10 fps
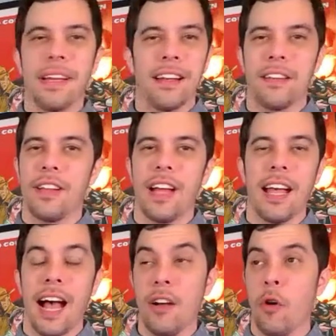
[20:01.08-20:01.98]
yeah, dude,
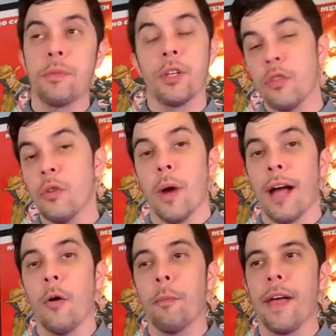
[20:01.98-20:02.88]
I hope so too. I
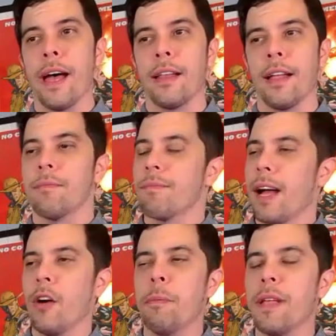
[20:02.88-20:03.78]
hope that
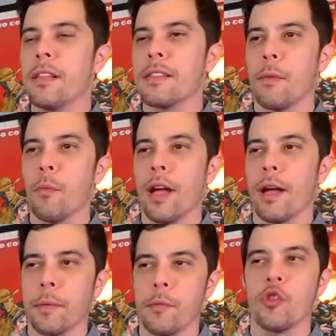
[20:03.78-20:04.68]
in some way I'm
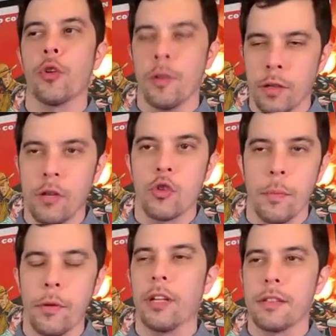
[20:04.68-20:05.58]

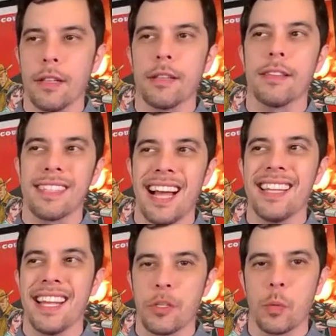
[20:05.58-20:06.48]
contributing to like
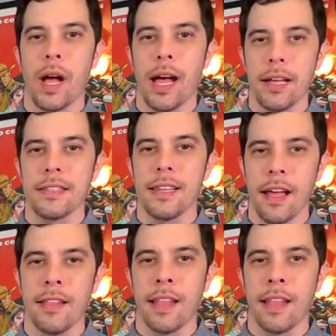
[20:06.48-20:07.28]
Skynet's rise, and I